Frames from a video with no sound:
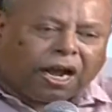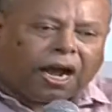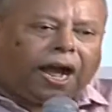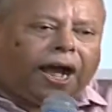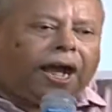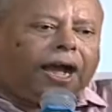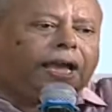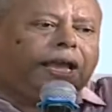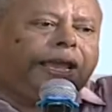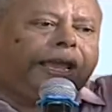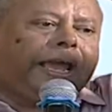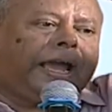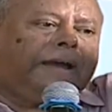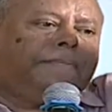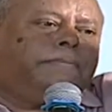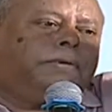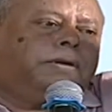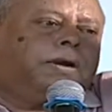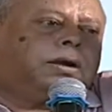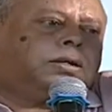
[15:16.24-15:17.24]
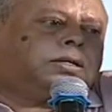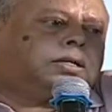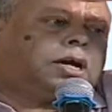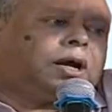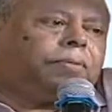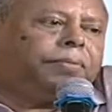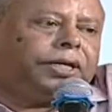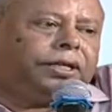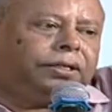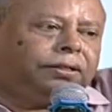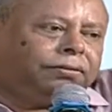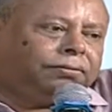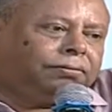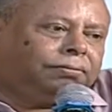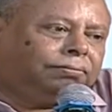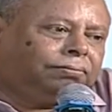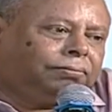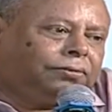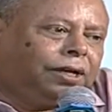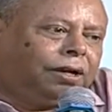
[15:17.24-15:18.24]
I am not coming.
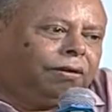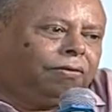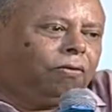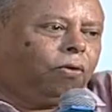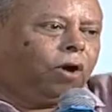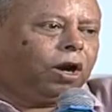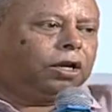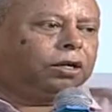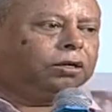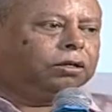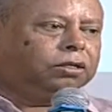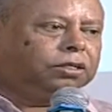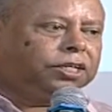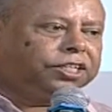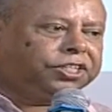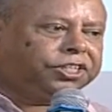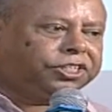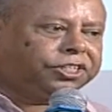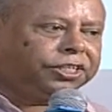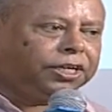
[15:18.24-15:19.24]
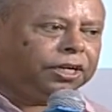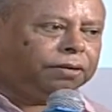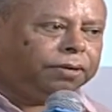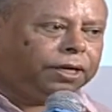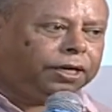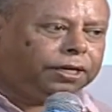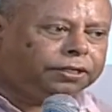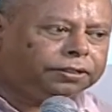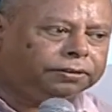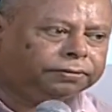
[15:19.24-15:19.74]
And what a good decision I made.